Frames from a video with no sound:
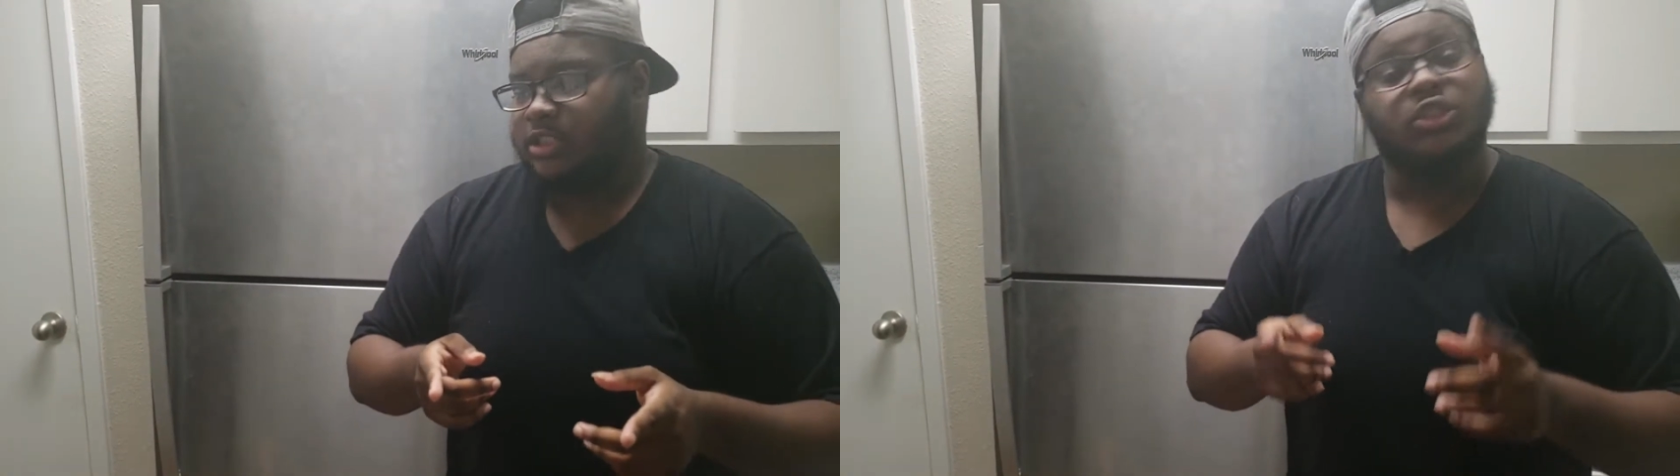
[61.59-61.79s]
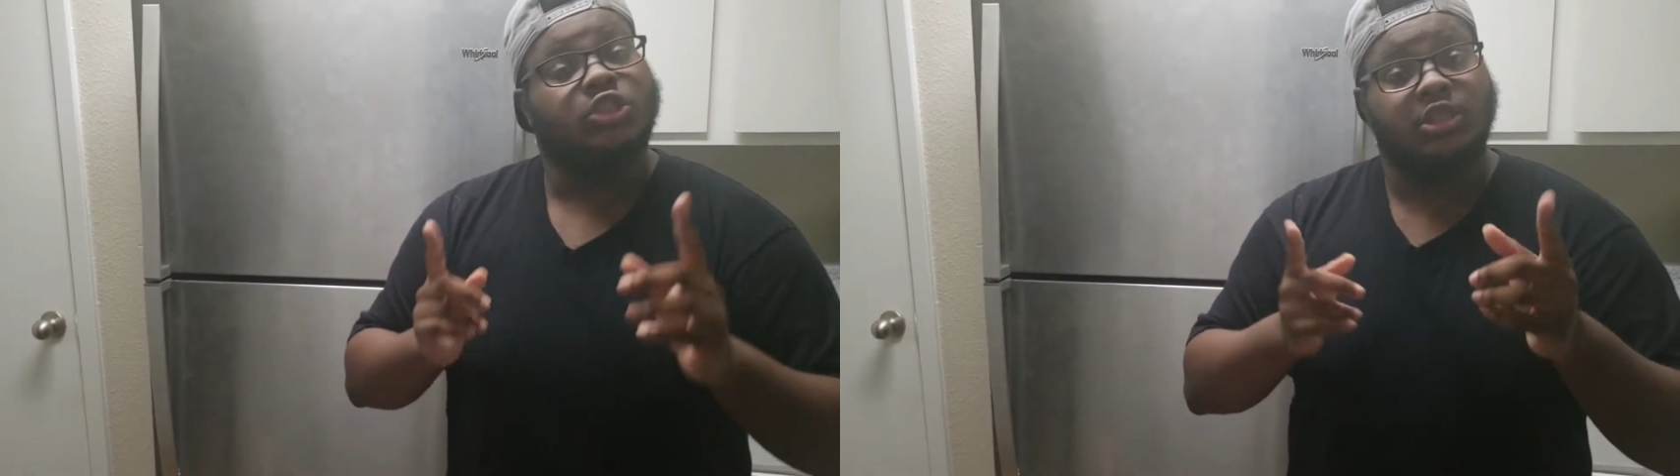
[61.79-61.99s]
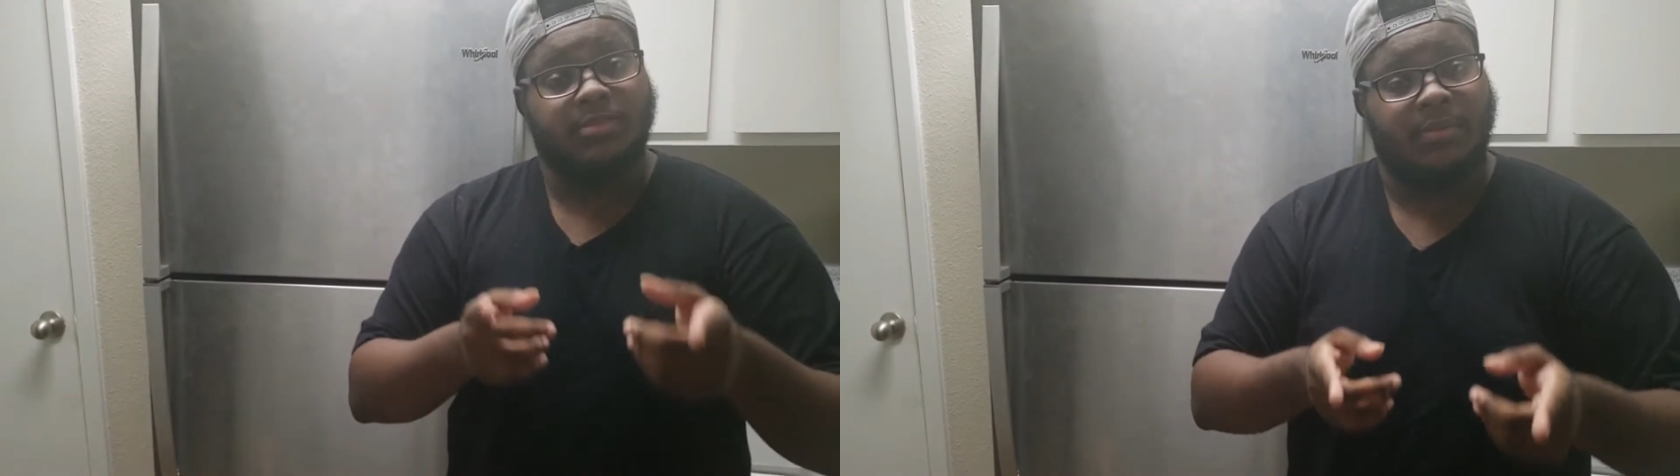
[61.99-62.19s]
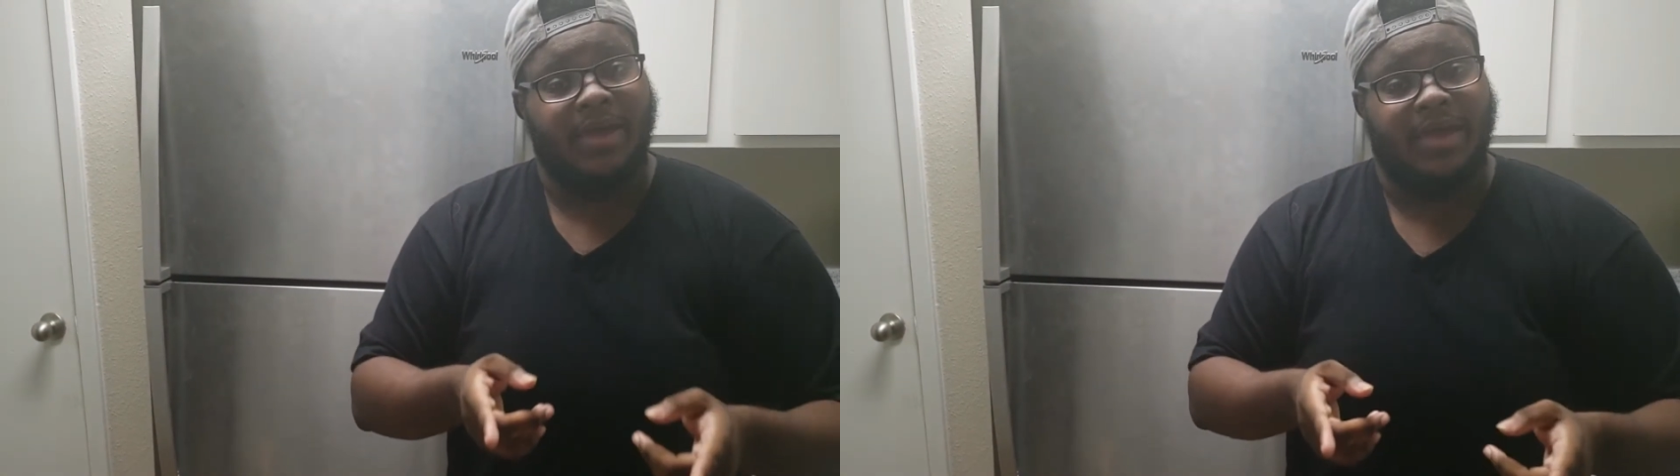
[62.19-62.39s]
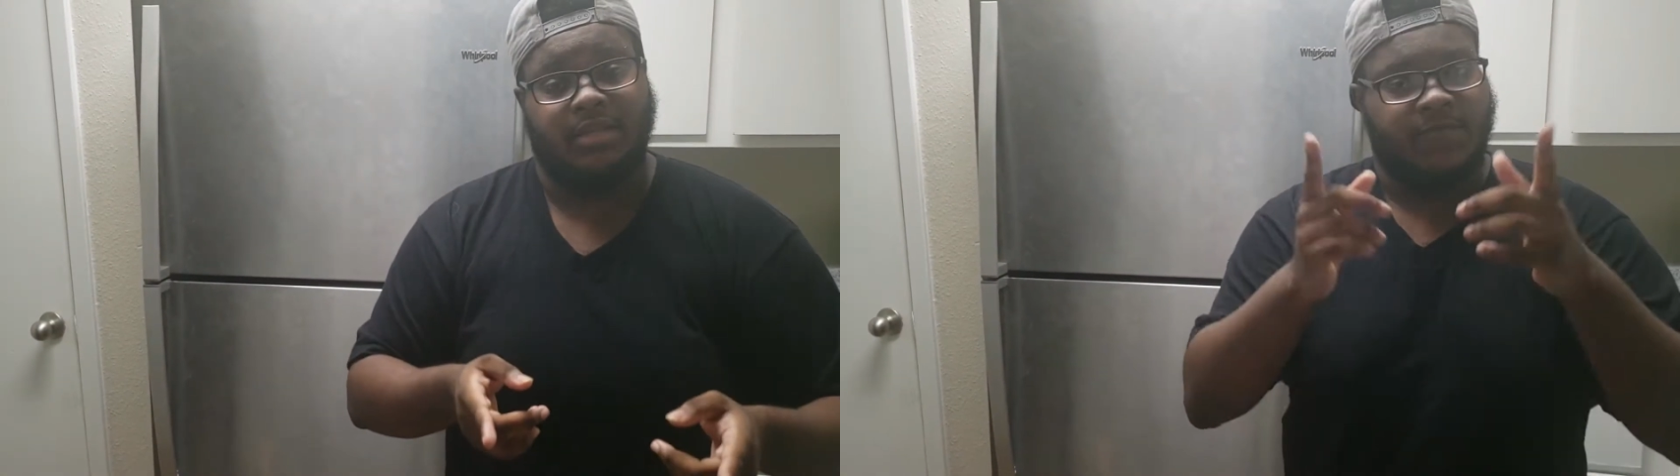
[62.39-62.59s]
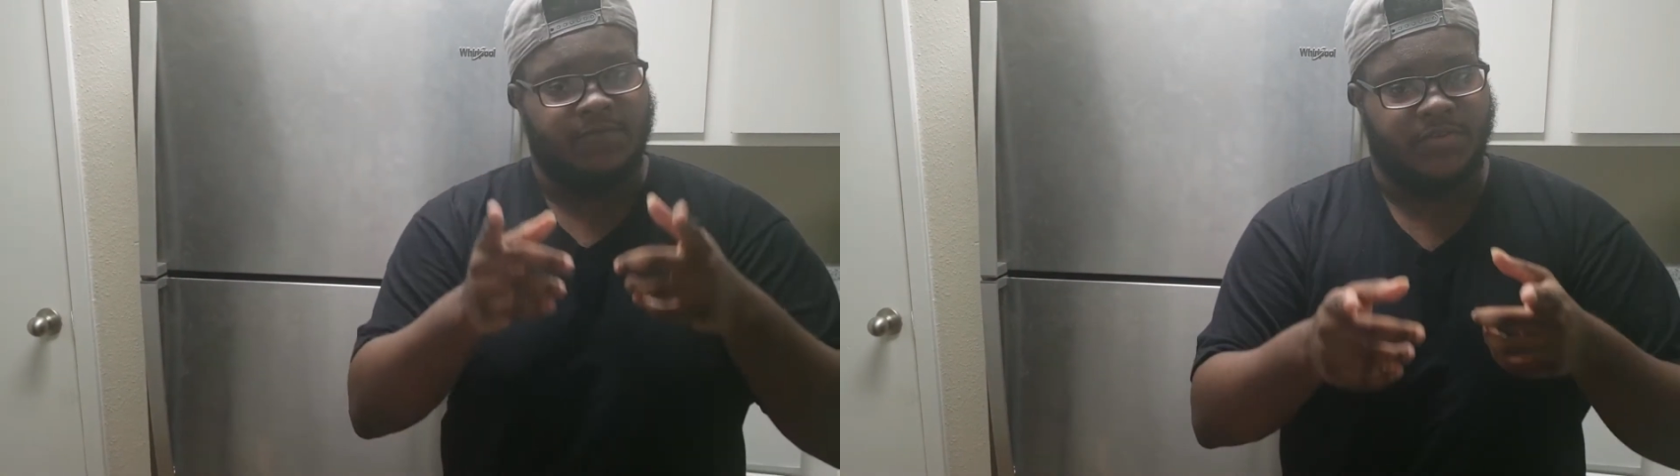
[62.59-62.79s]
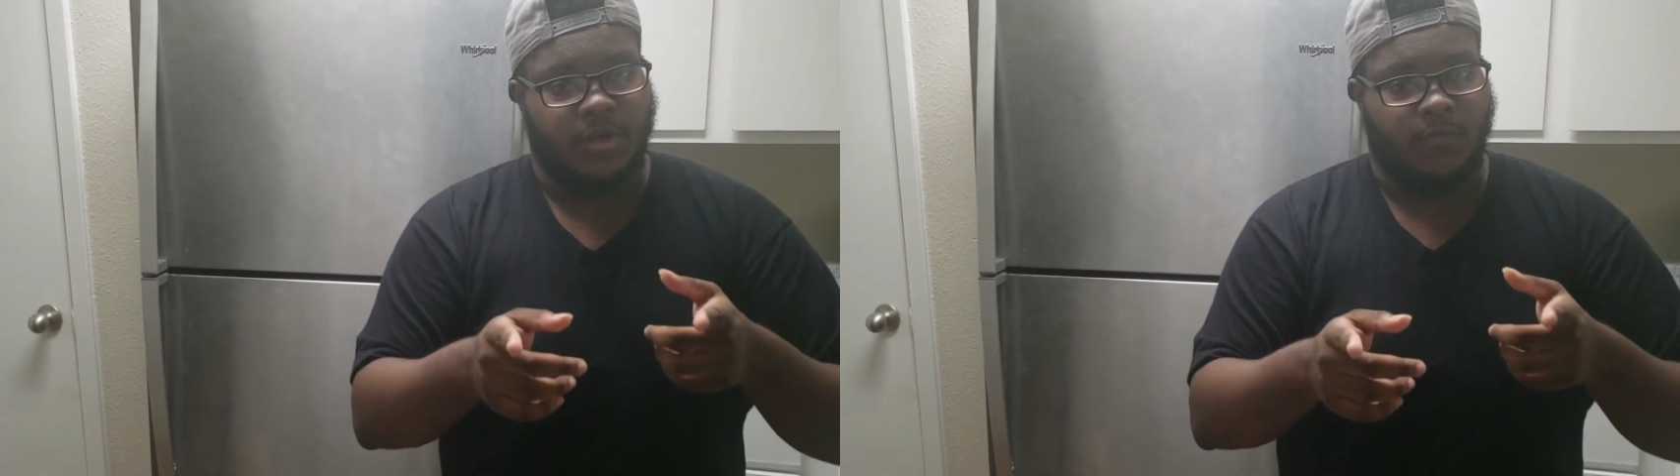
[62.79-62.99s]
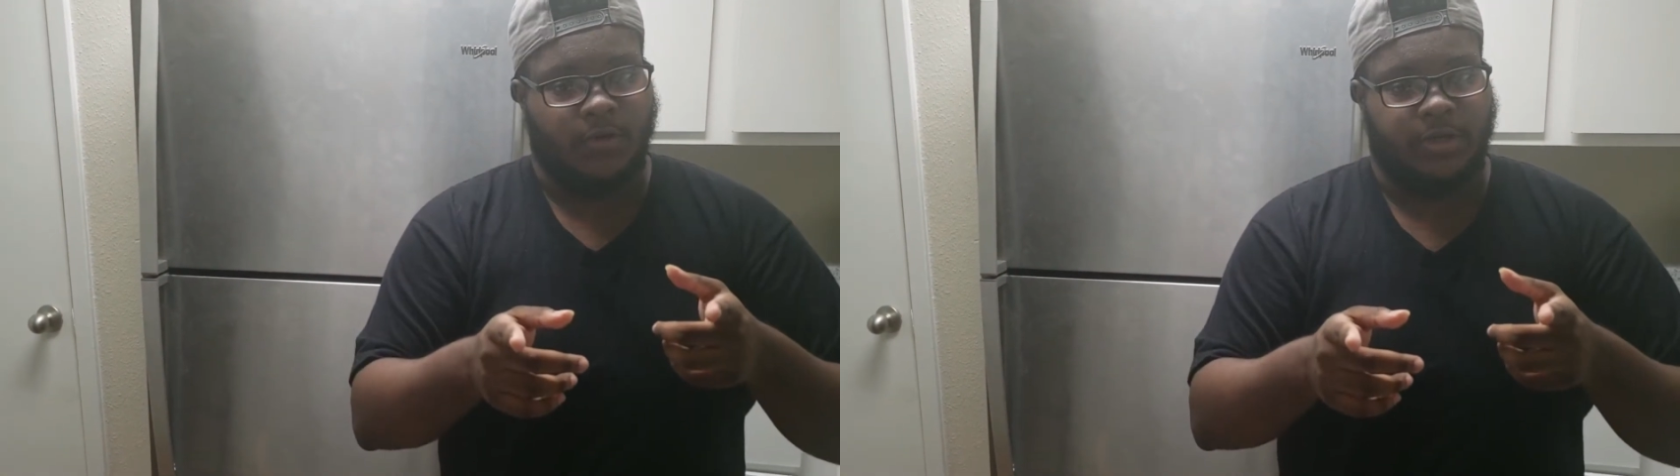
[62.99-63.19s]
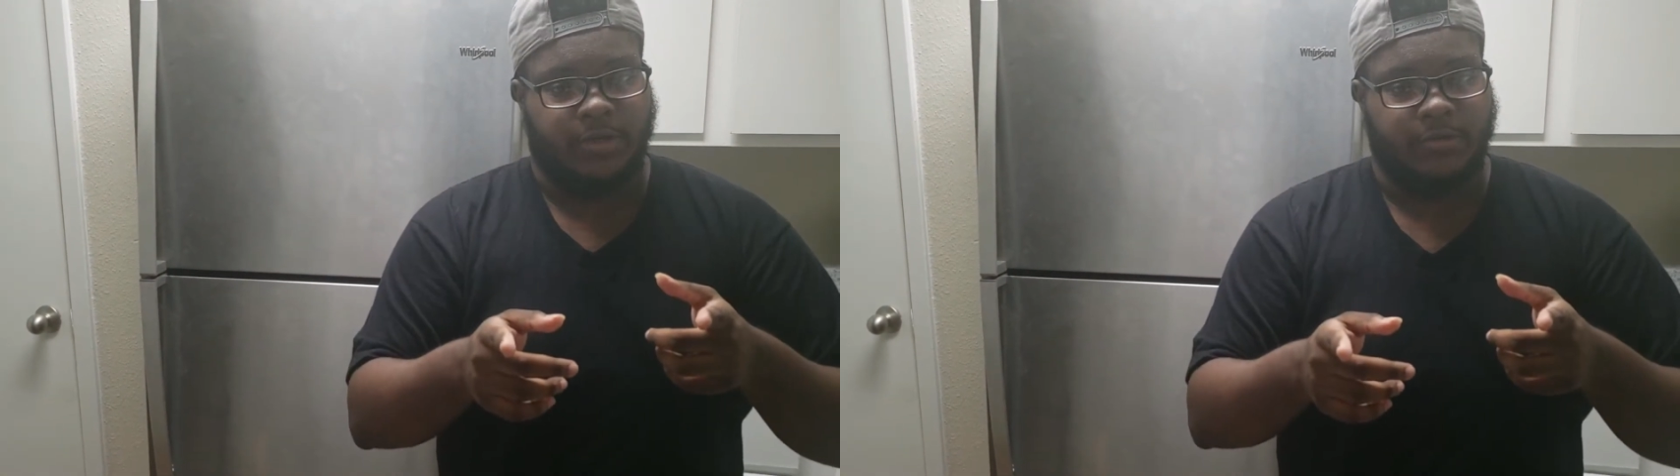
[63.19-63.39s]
It should be bad. Fair warning.